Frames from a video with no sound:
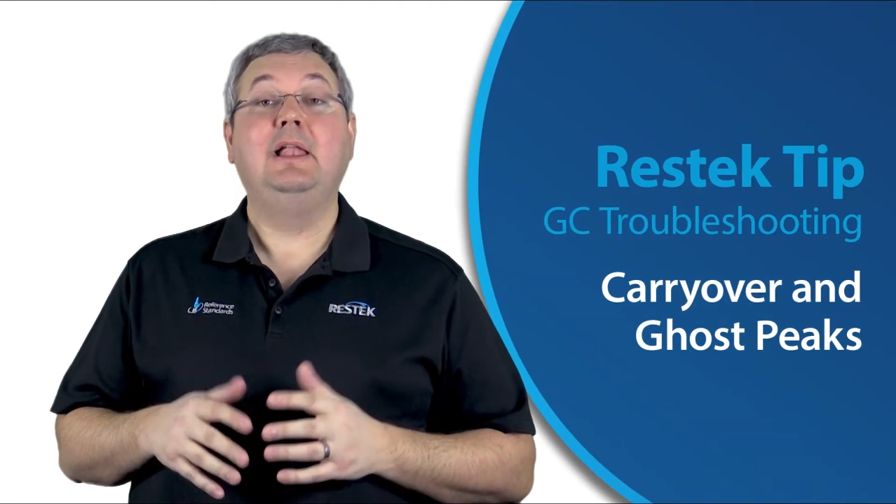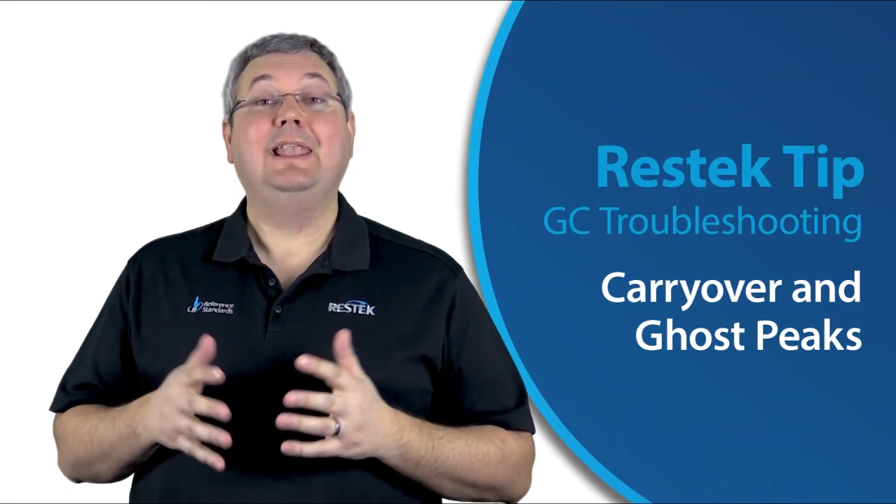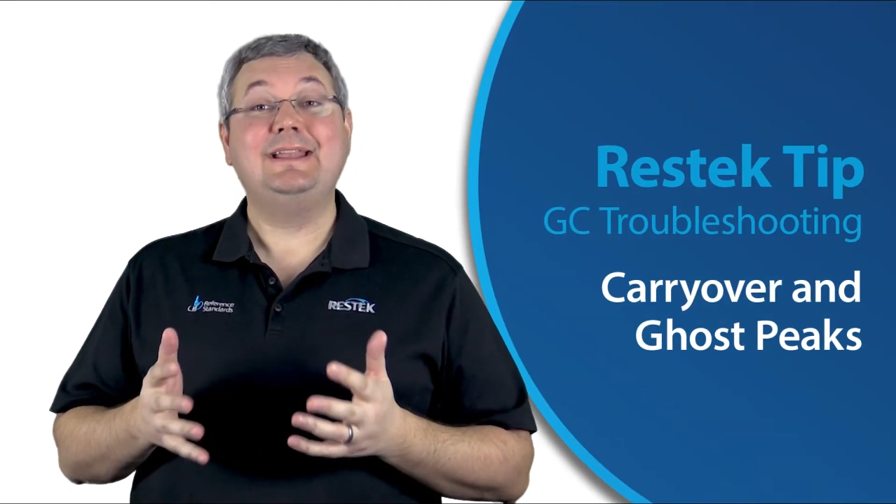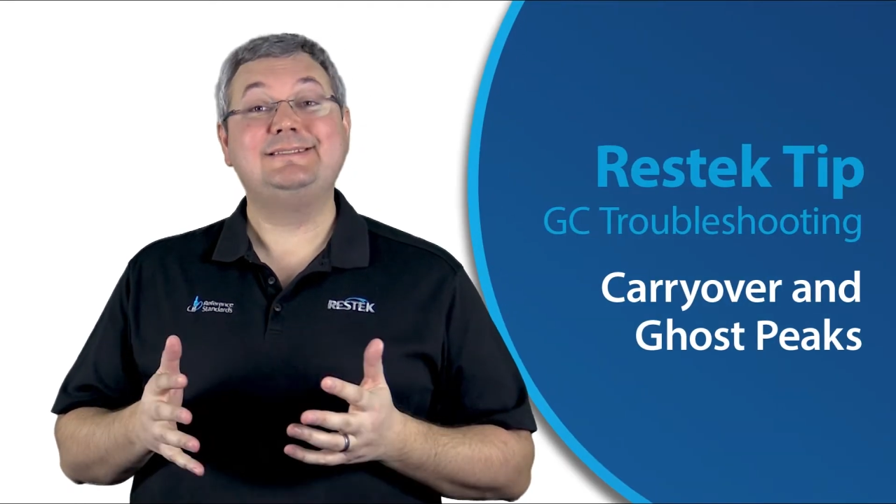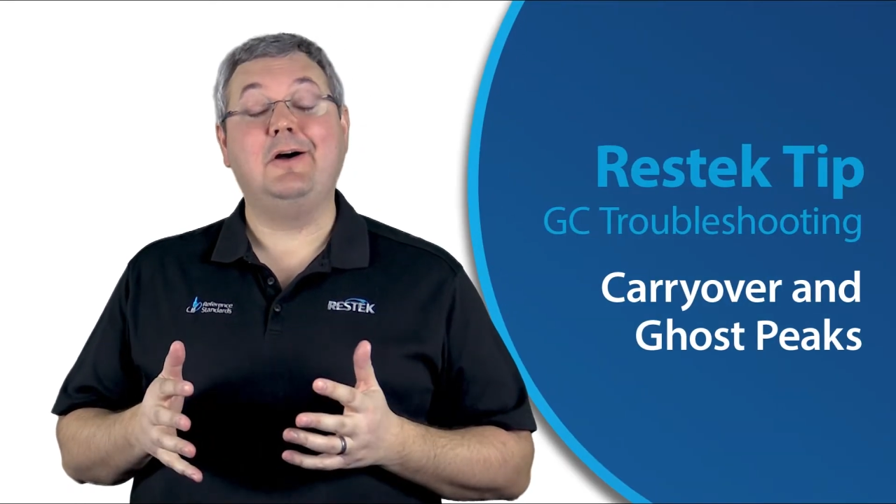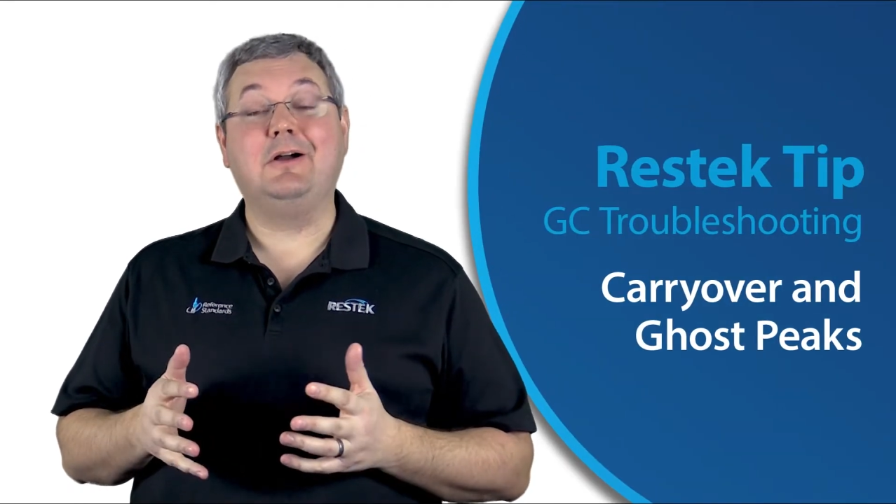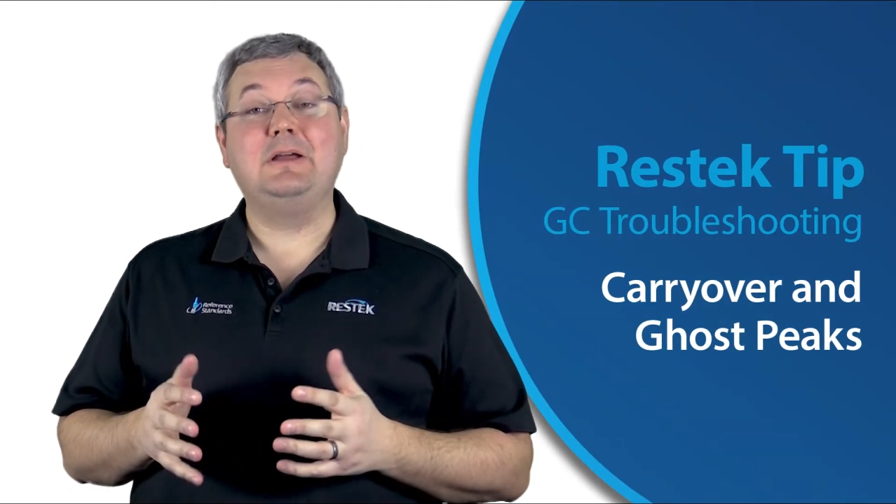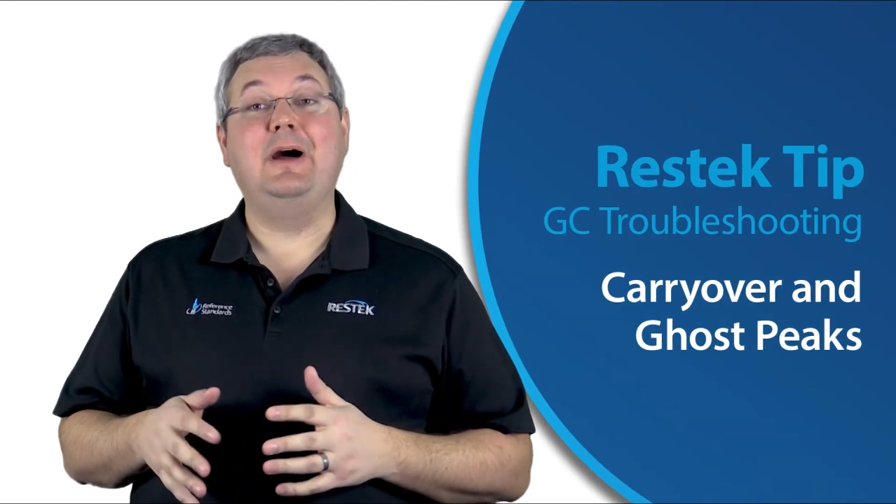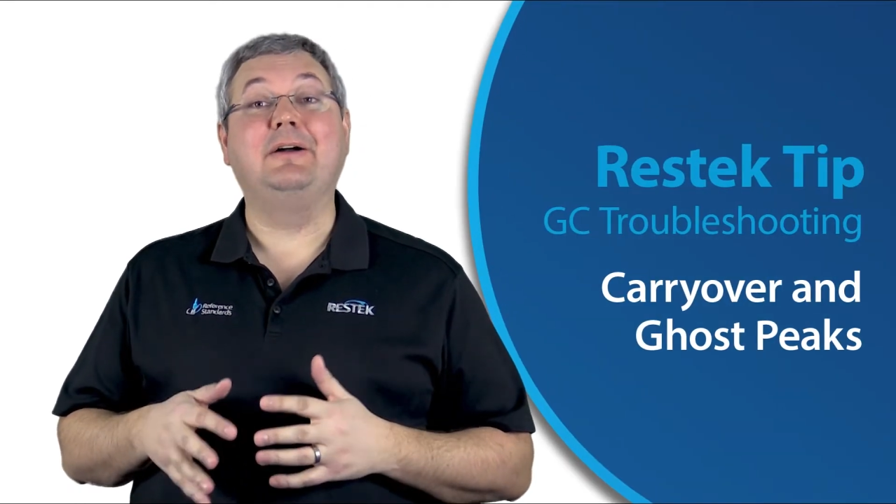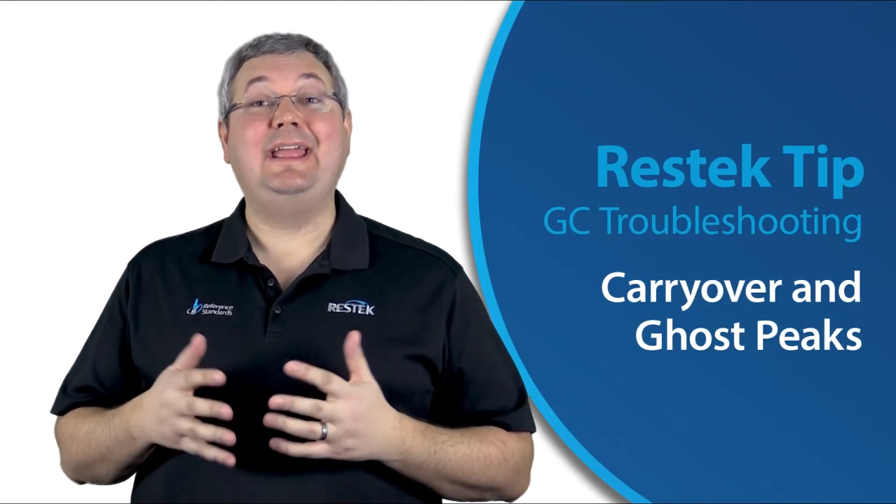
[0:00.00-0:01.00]
Let's talk
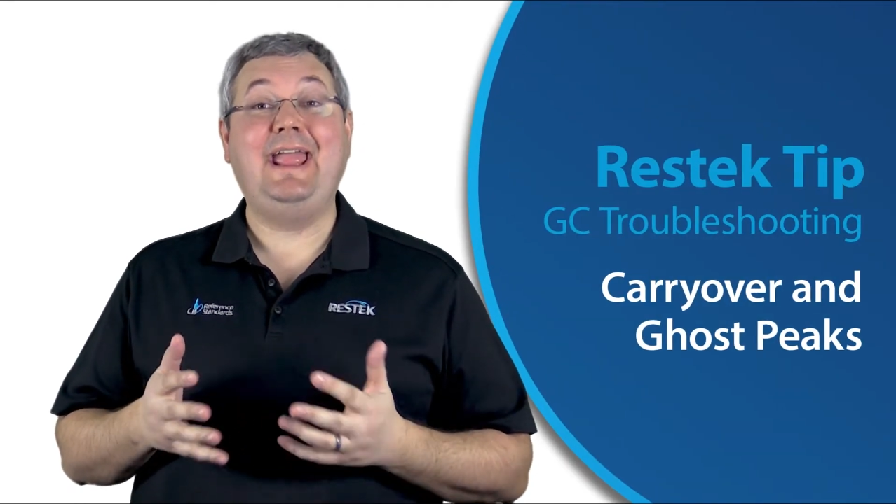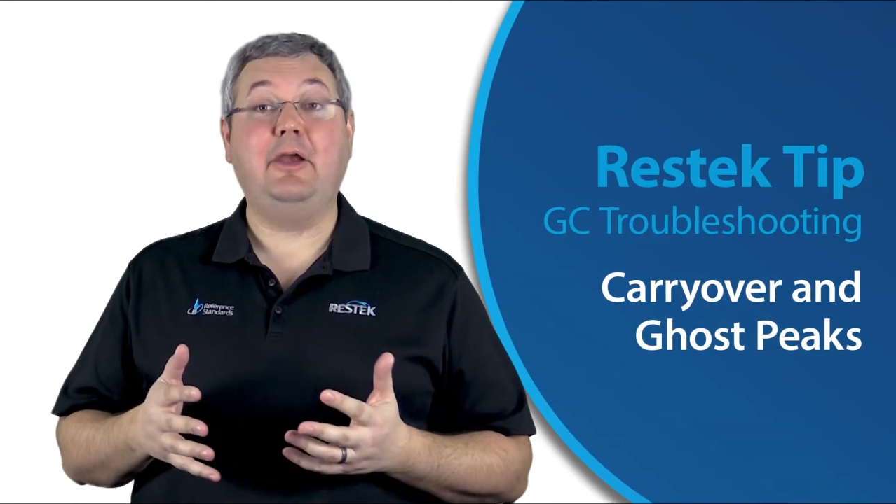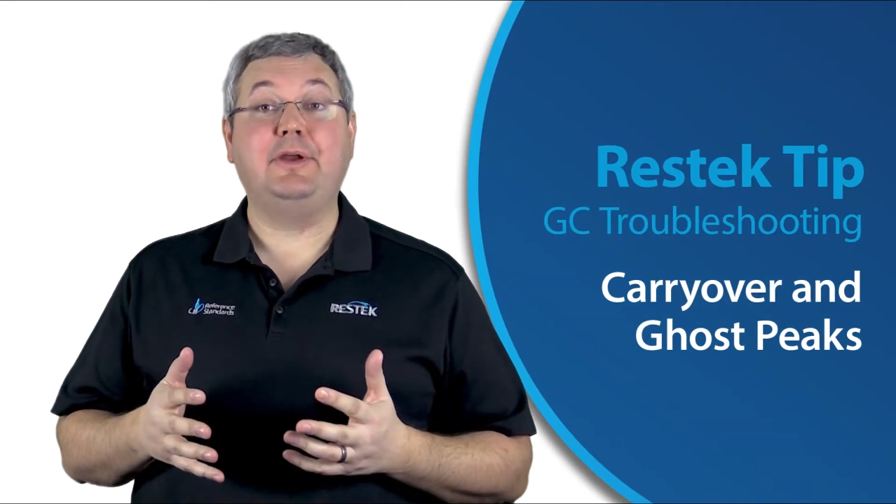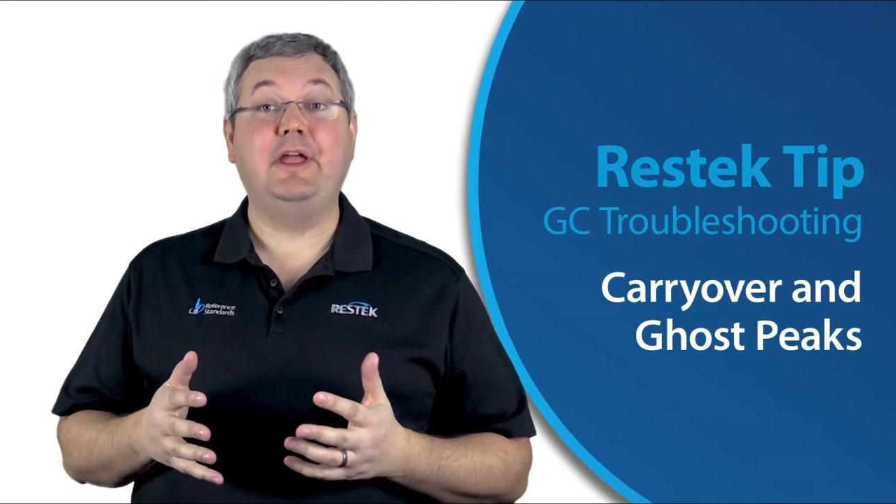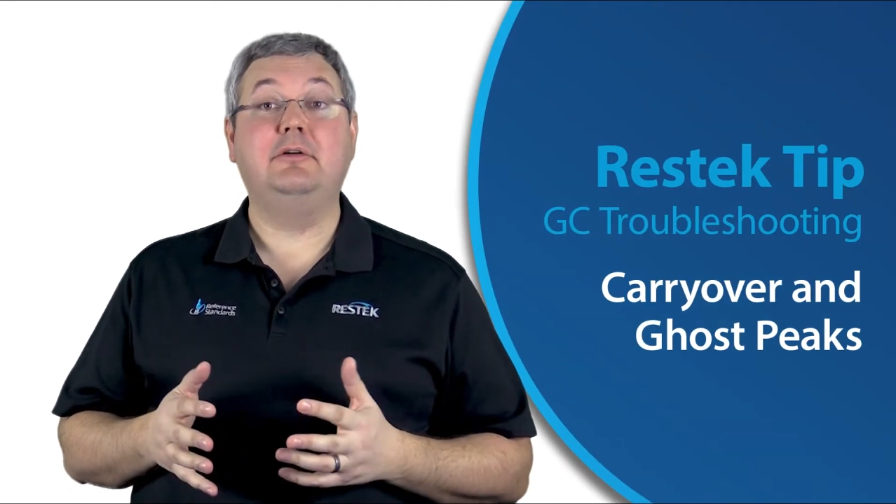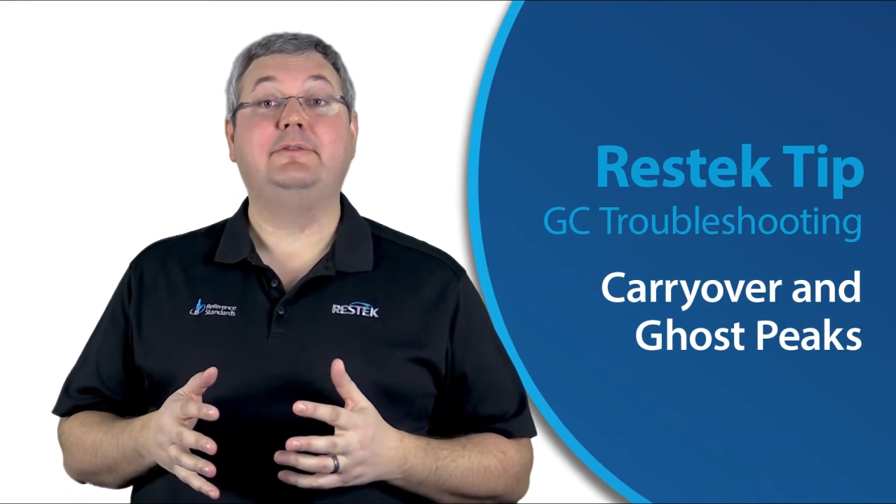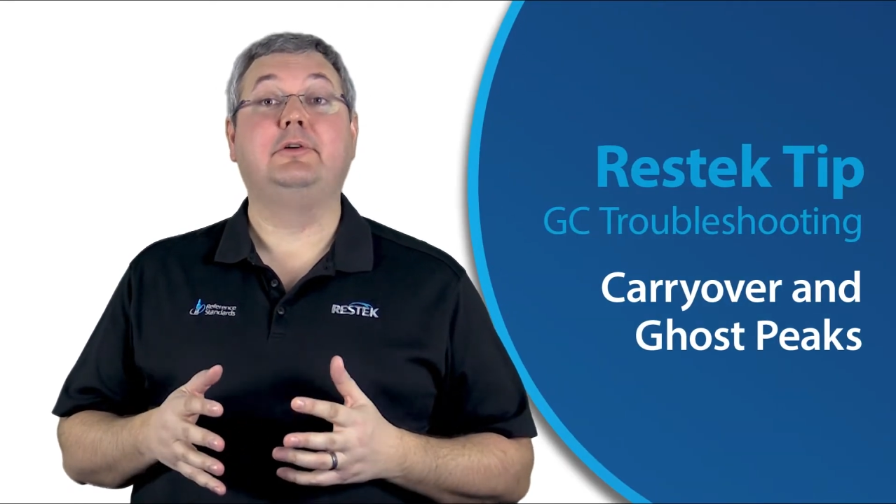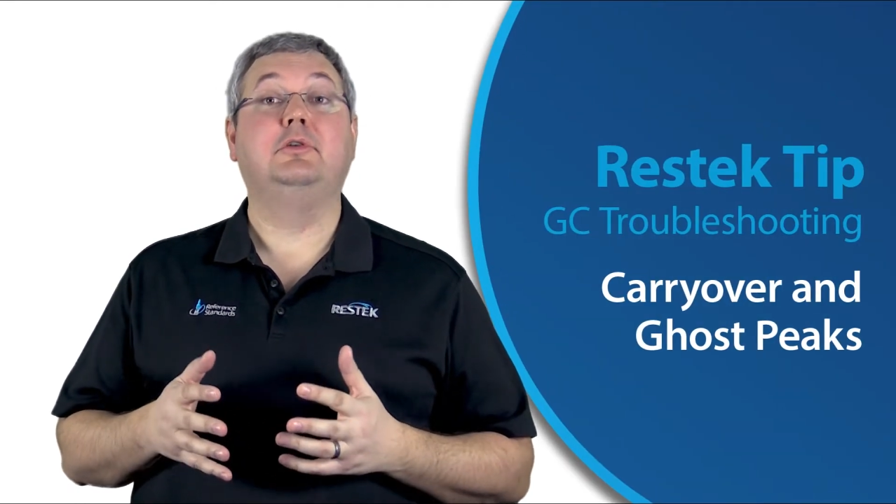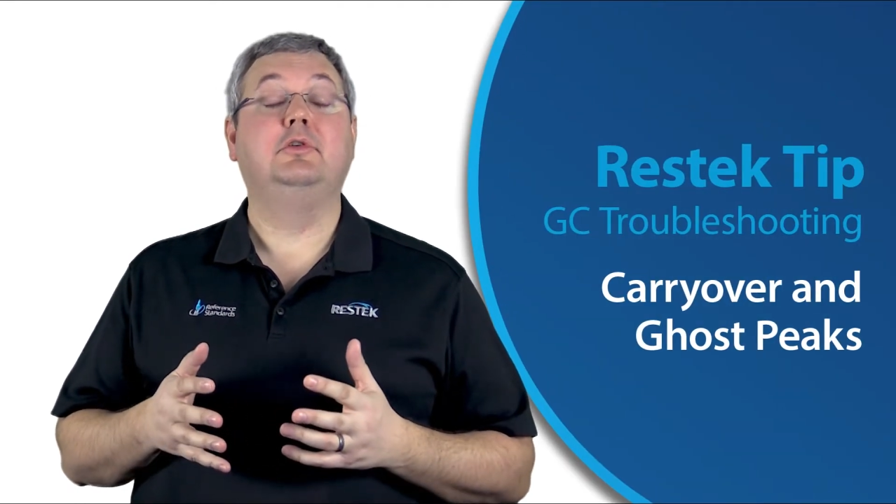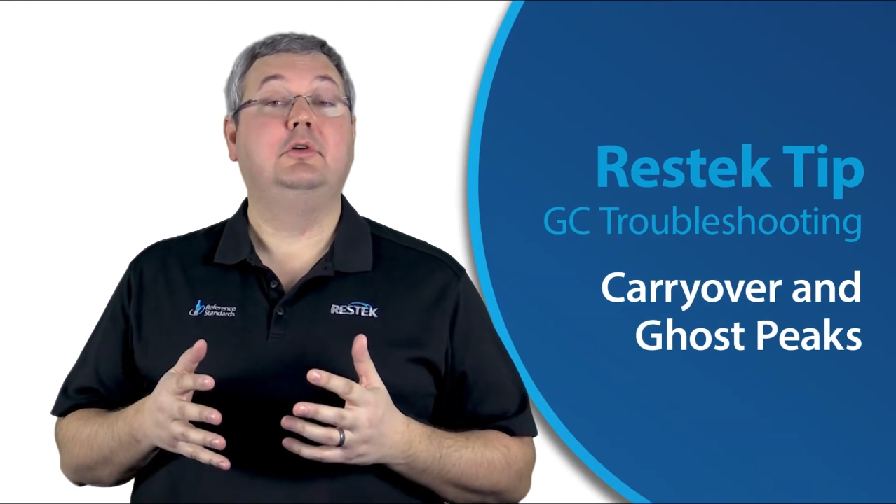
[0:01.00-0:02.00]
about
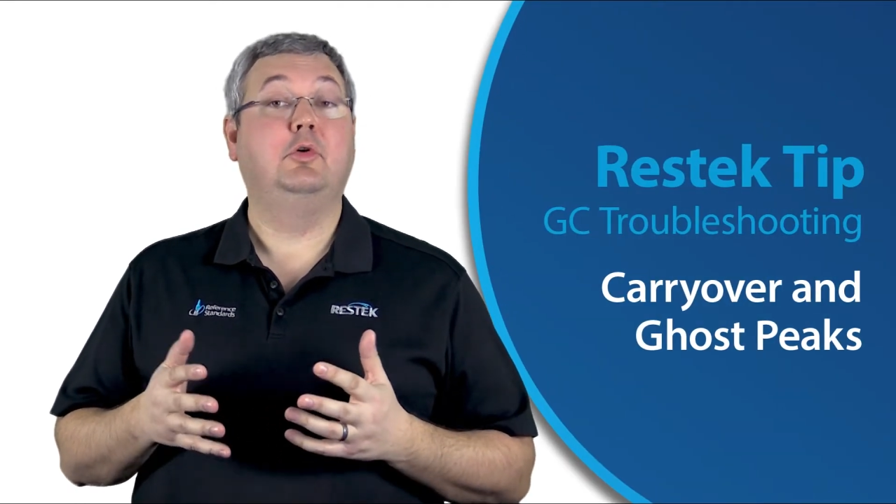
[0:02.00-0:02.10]
carryover